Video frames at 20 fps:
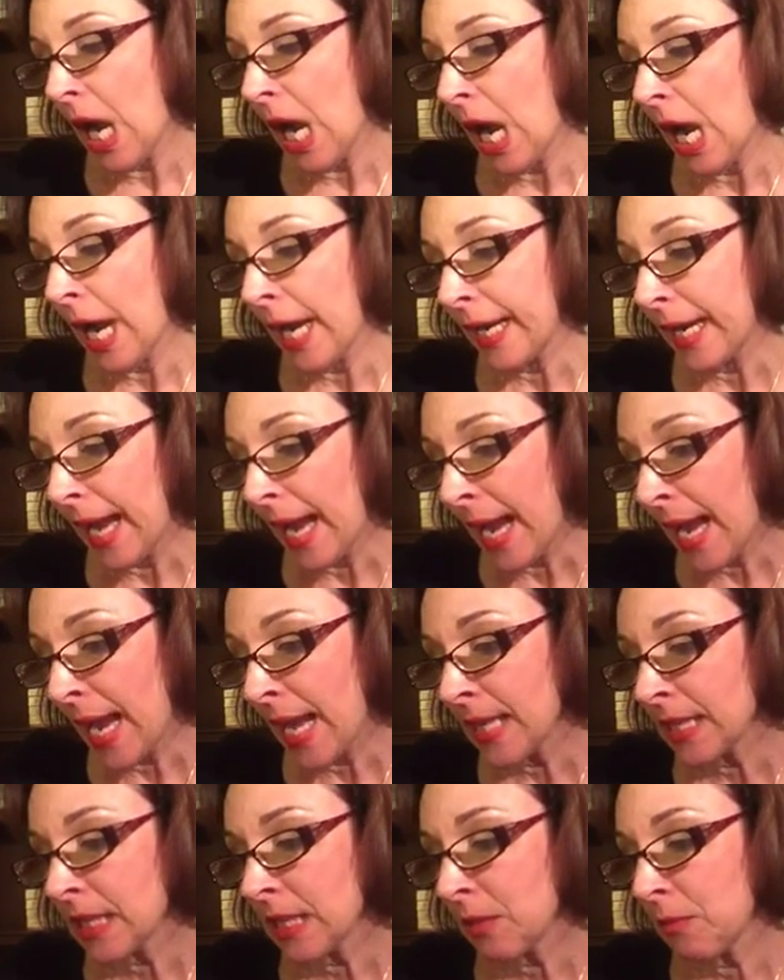I
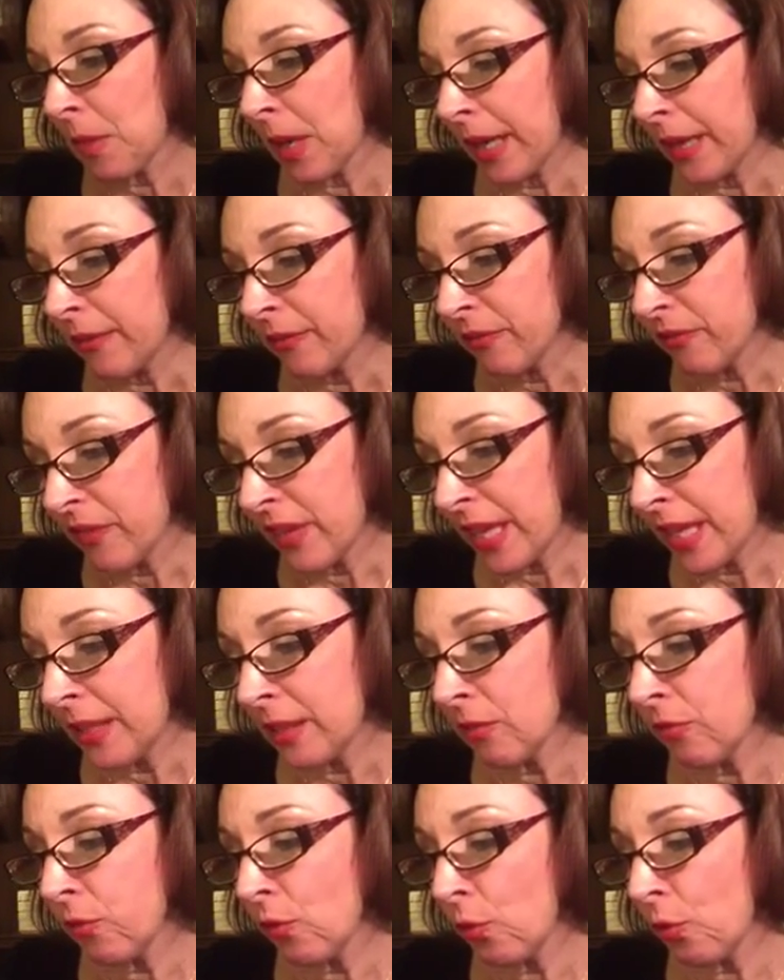ask my
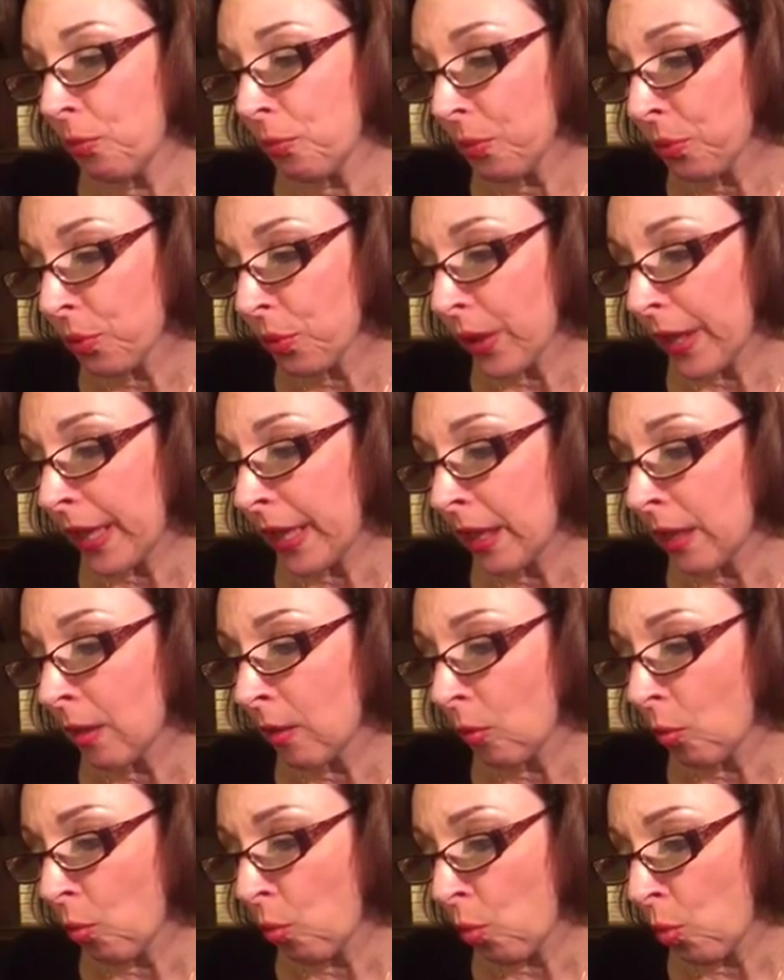faithful
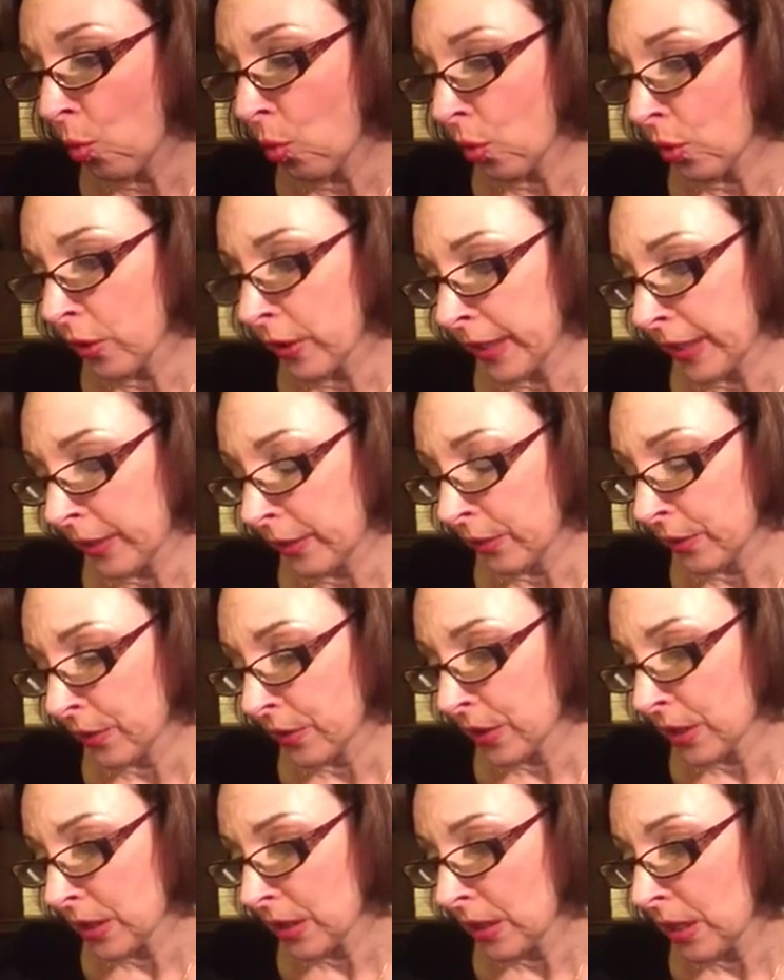prayer
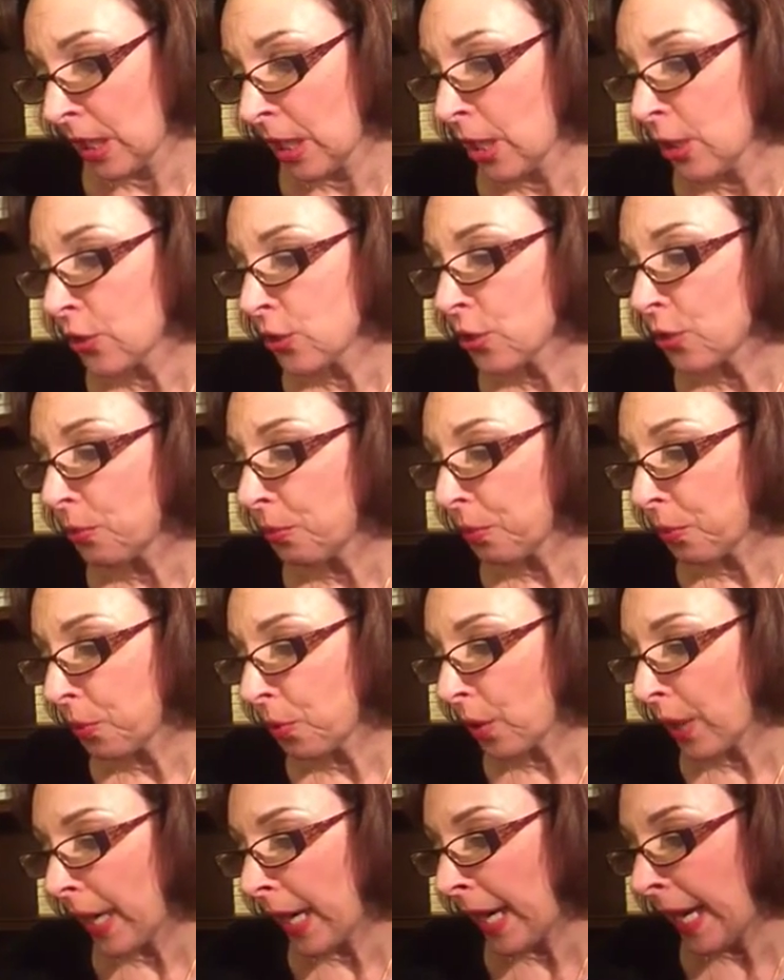warriors to
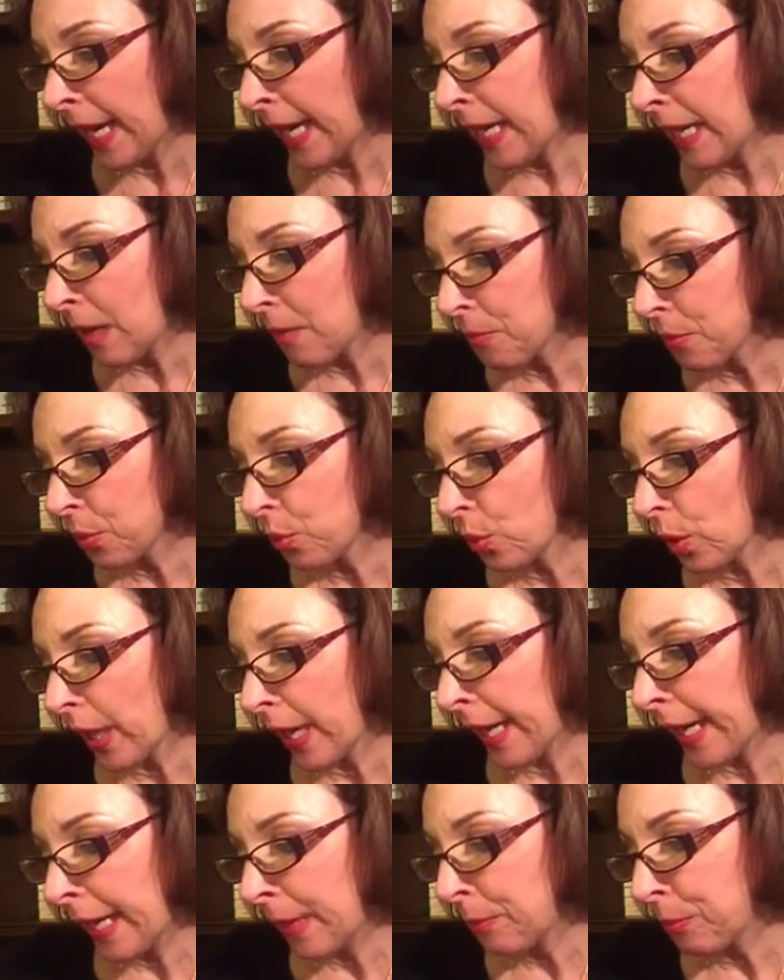pray,
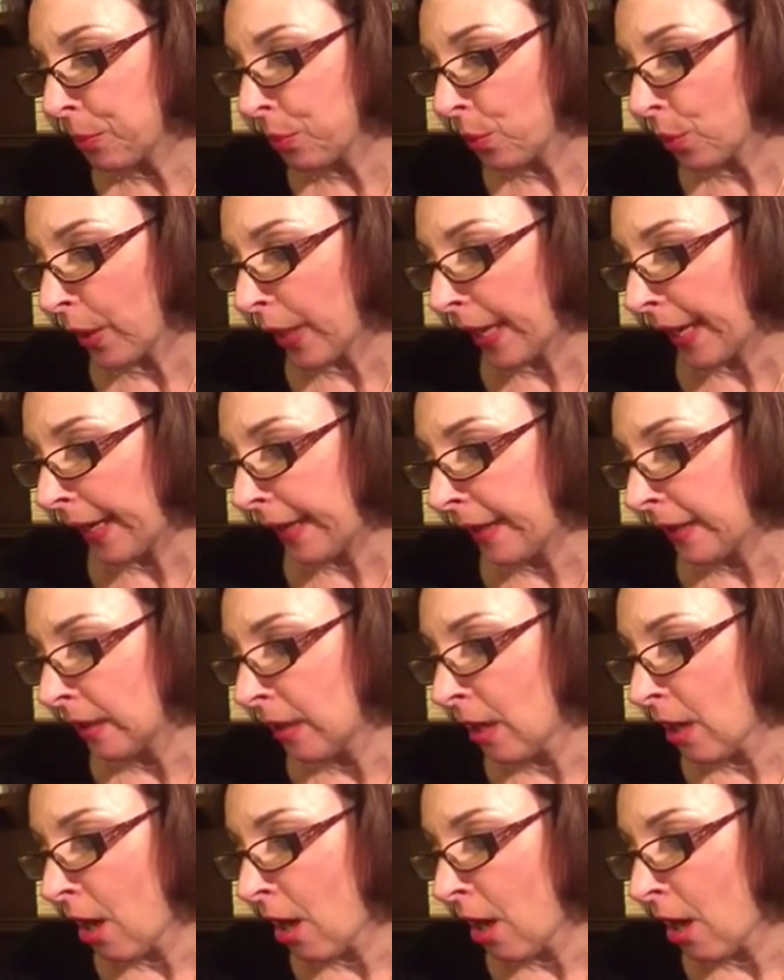pray, pray